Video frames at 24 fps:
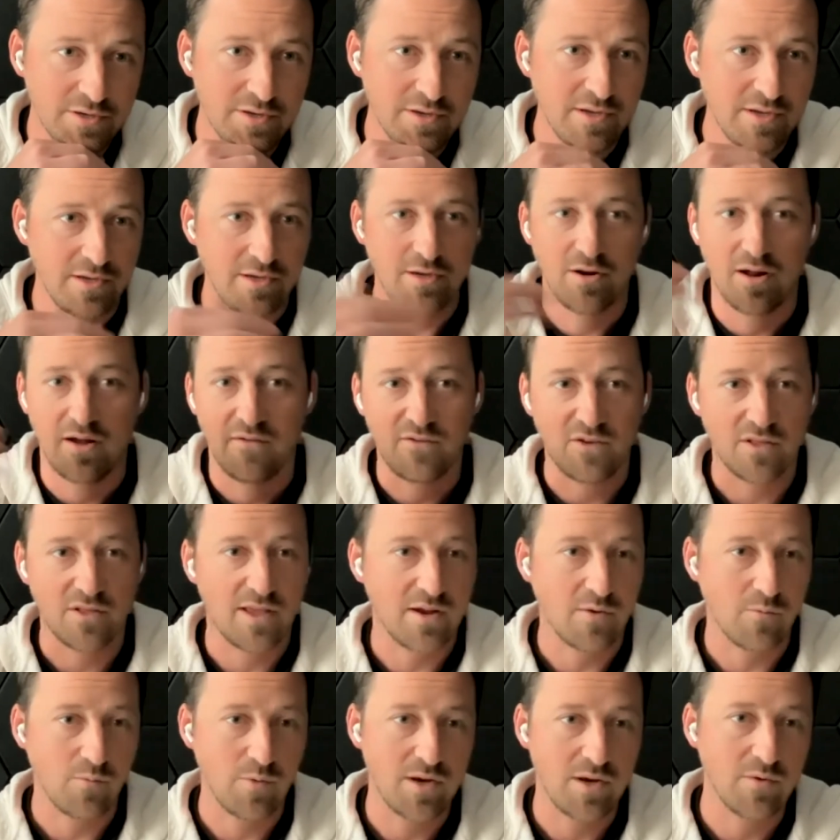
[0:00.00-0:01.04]
You don't have to
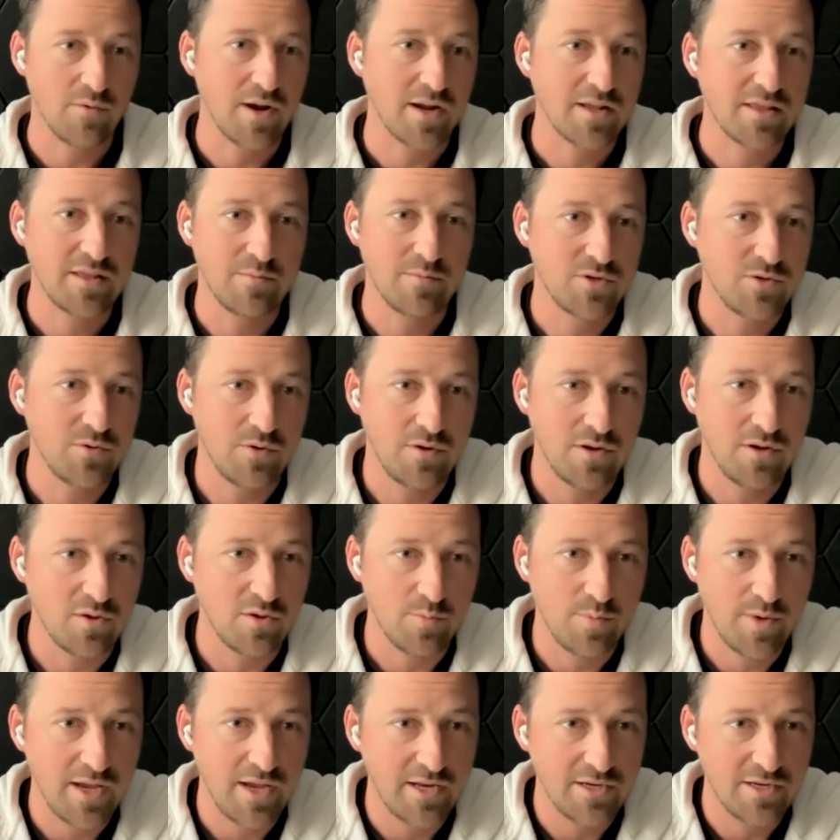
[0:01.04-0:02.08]
like redirect them to another
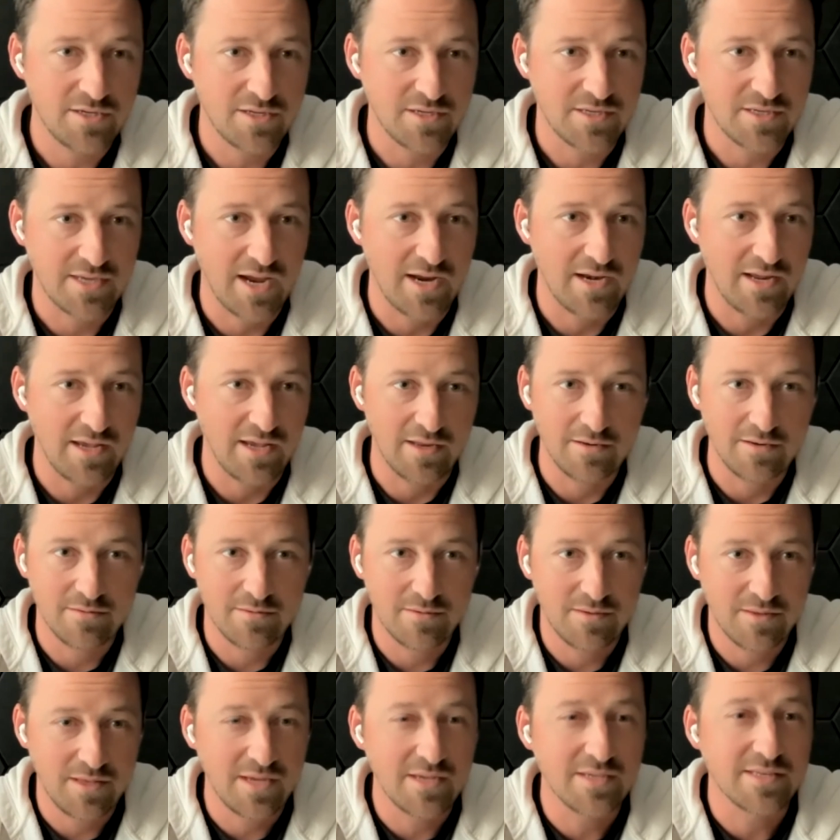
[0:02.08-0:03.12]
page to sign in,
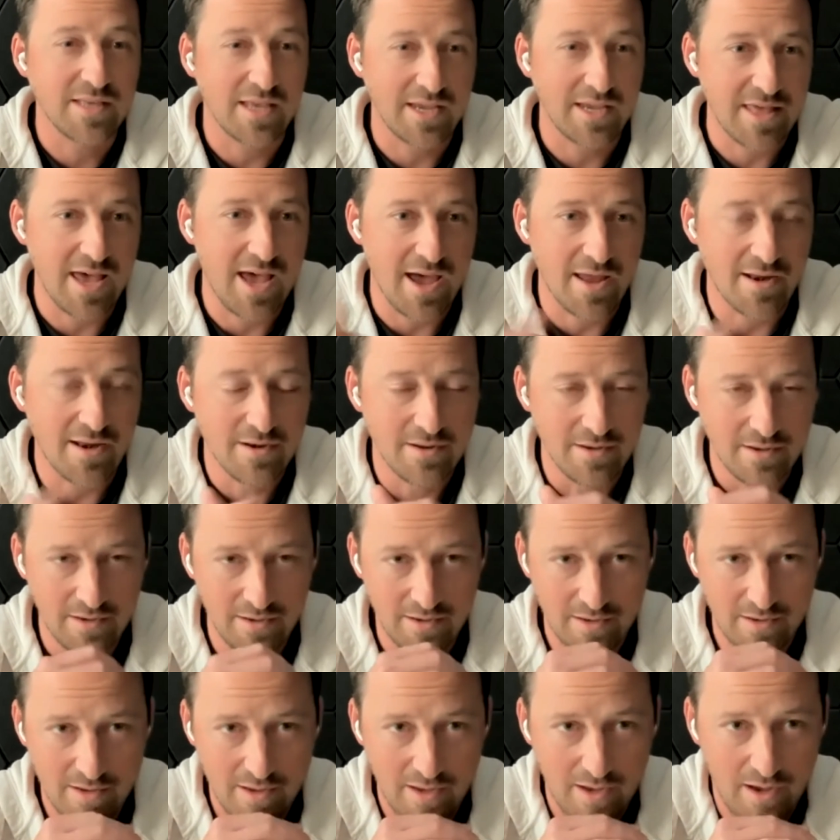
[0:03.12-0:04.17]
things like that.
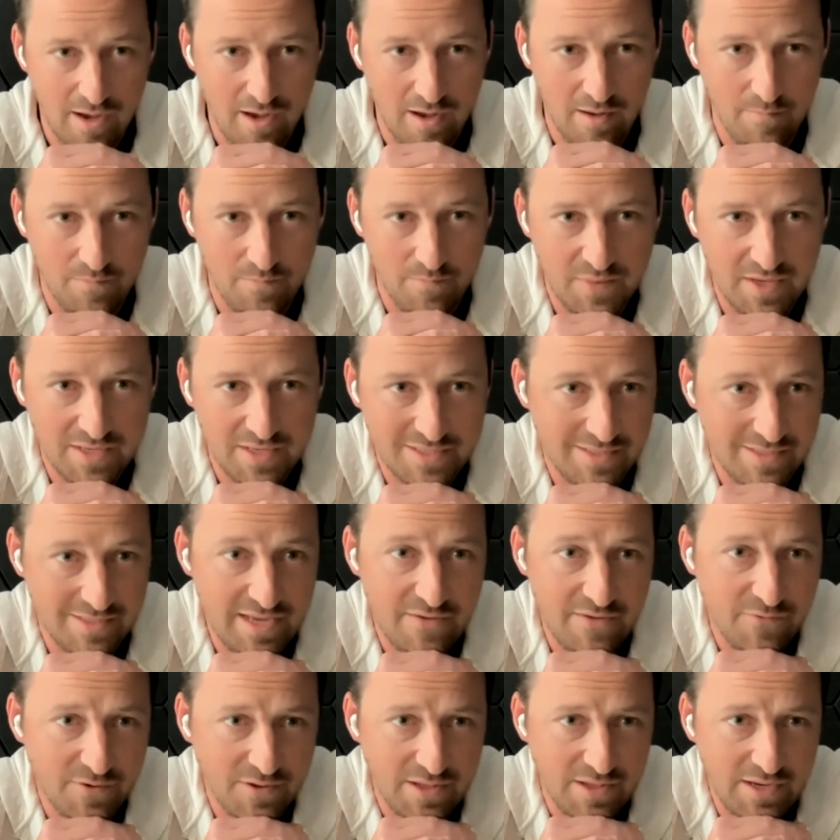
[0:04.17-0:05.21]
It's
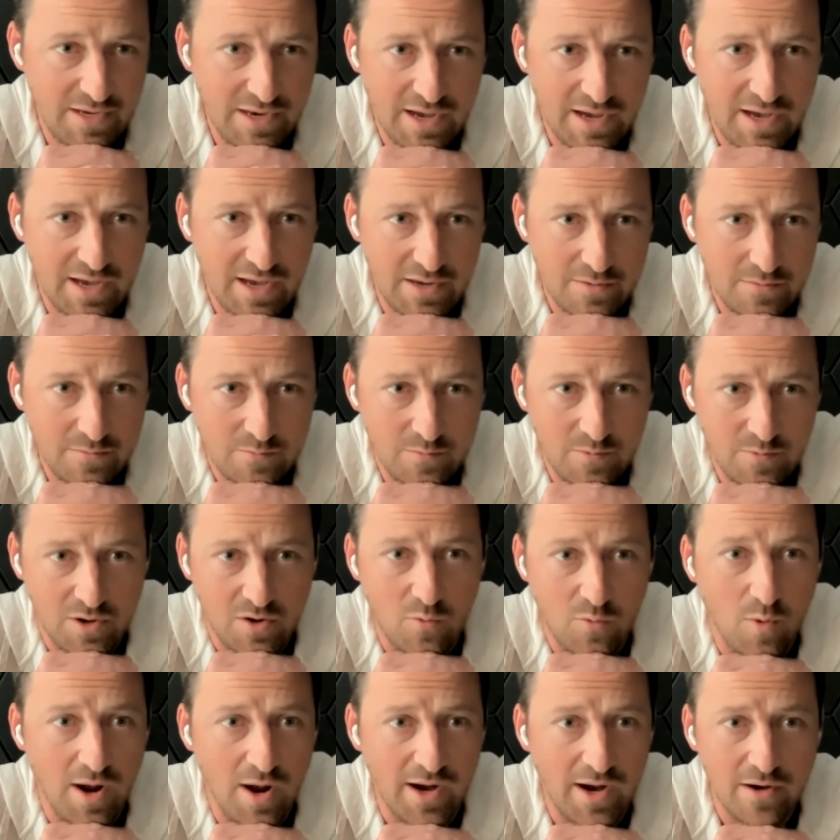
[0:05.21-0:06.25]
definitely not
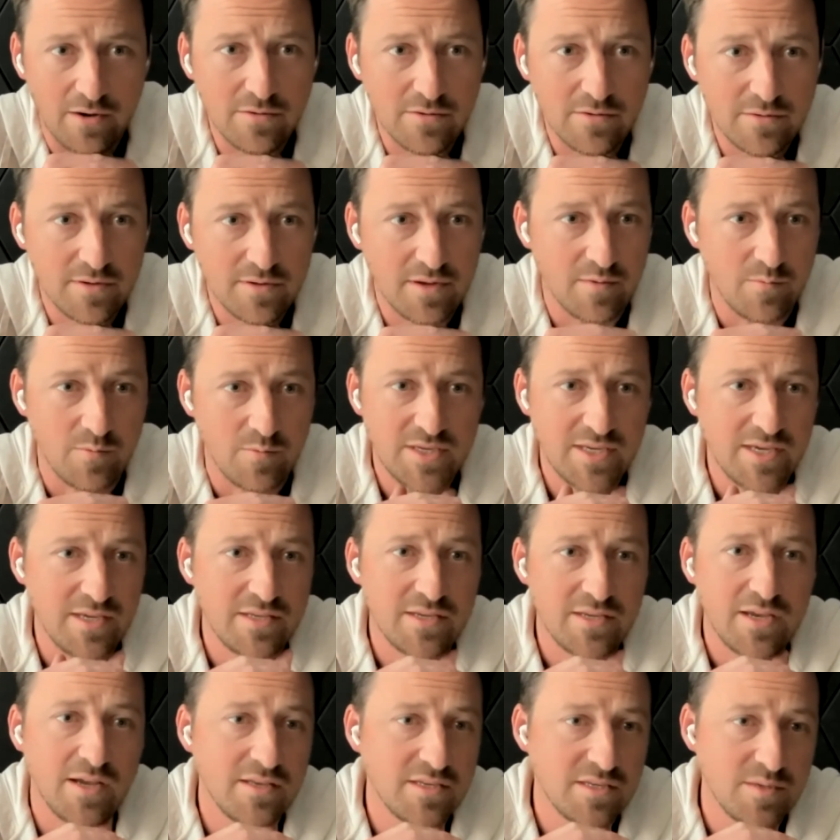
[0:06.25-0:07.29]
required. And we see
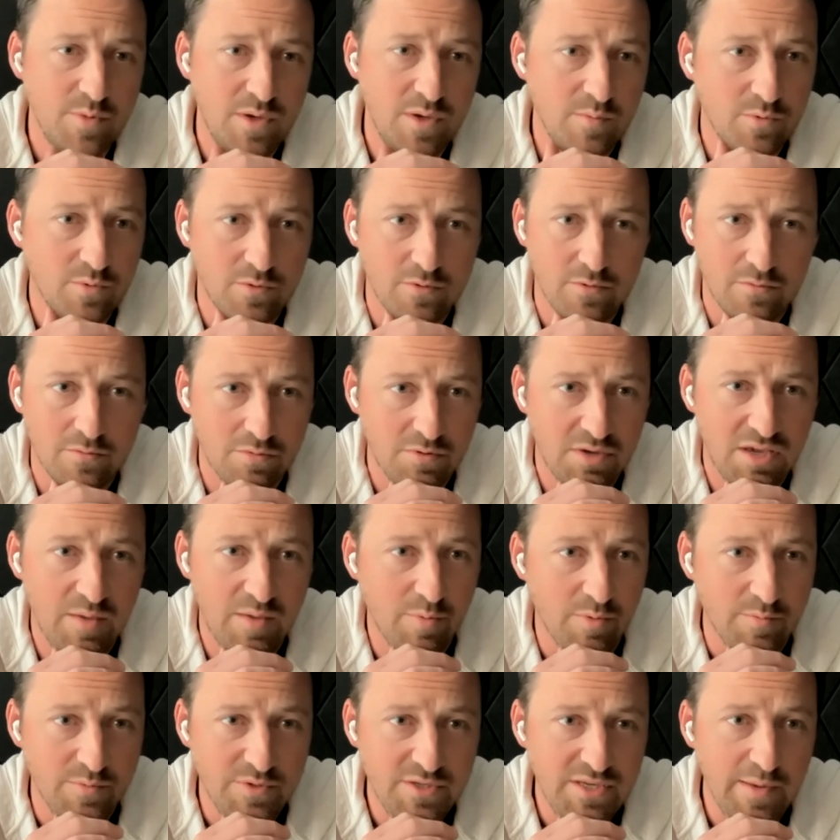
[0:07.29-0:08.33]
tons of people keep
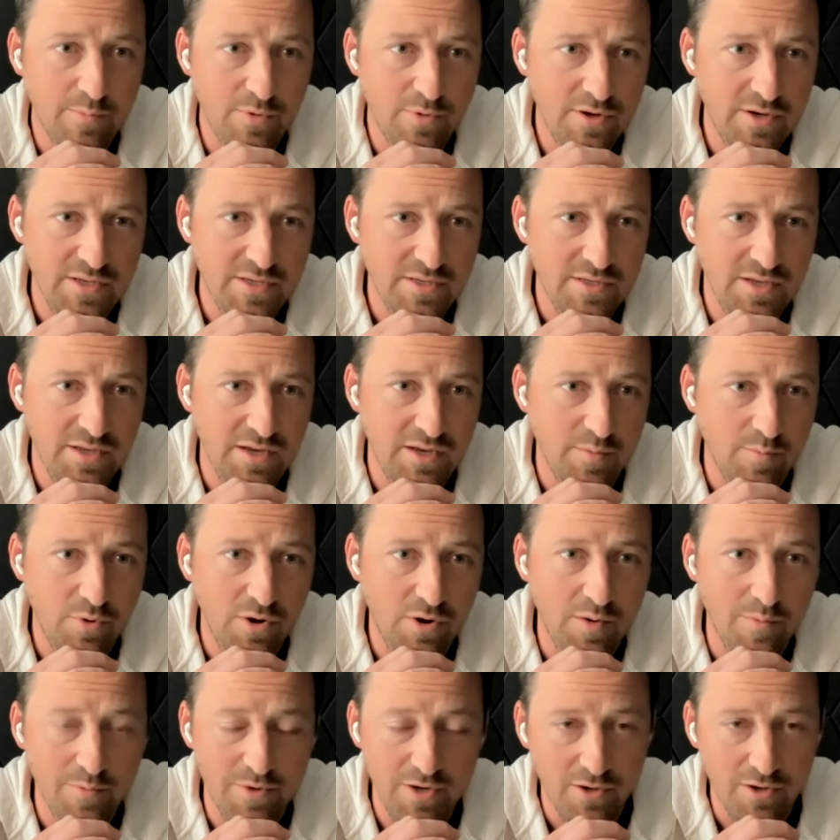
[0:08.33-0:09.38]
them separate. It's not a
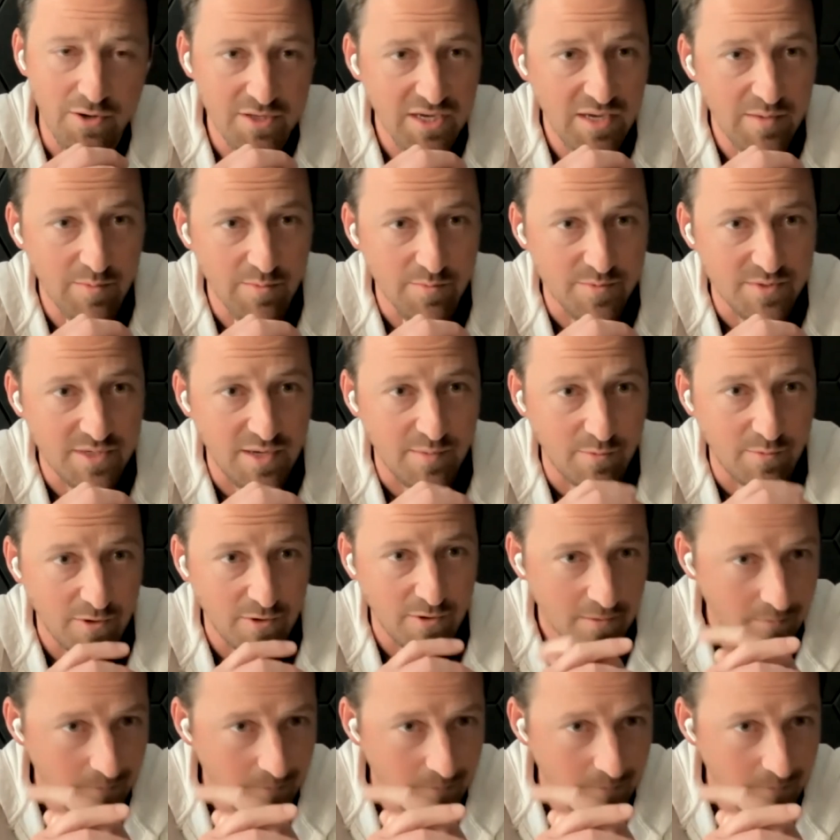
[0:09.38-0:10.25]
problem at all to keep them separate.